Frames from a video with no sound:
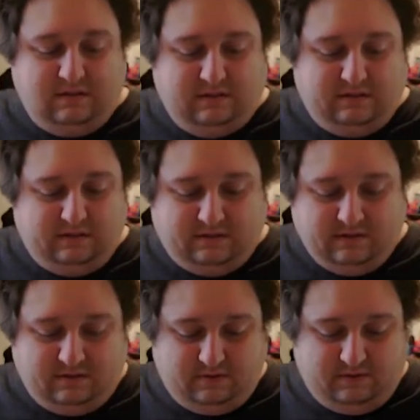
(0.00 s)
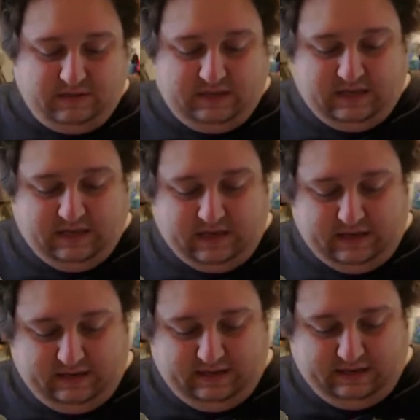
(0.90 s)
So yeah,
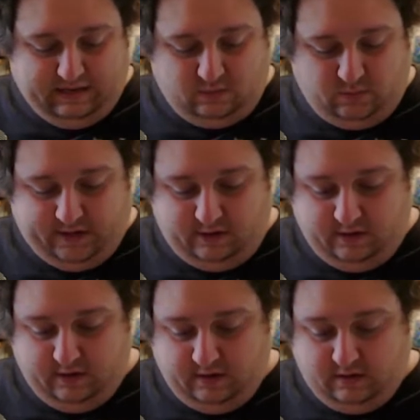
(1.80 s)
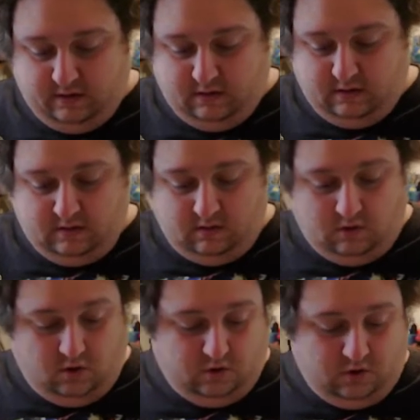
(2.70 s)
it is weird.
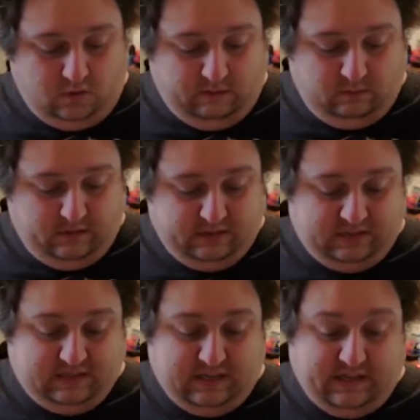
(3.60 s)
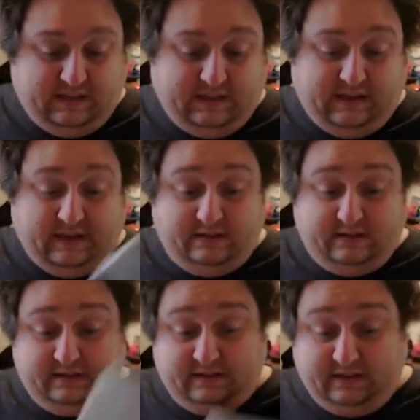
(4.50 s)
Although I will say that
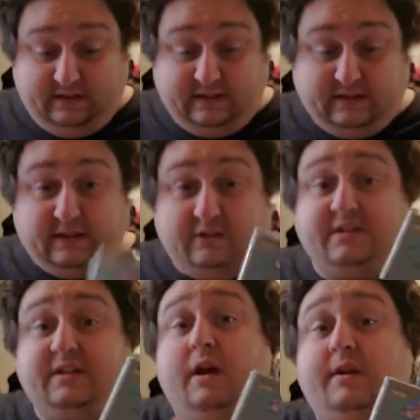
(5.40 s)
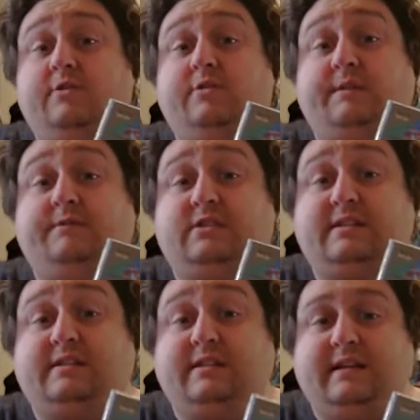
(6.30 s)
there's another difference to
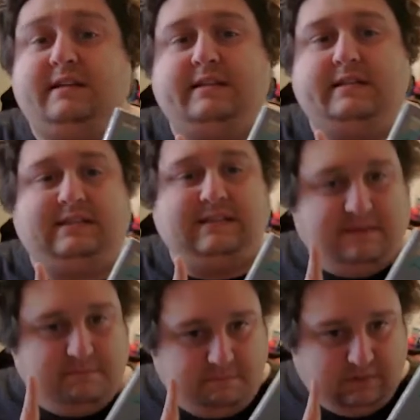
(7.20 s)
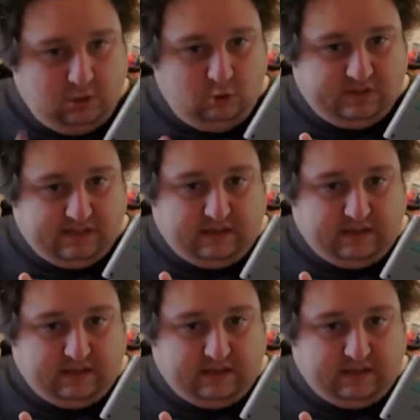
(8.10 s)
this is the music.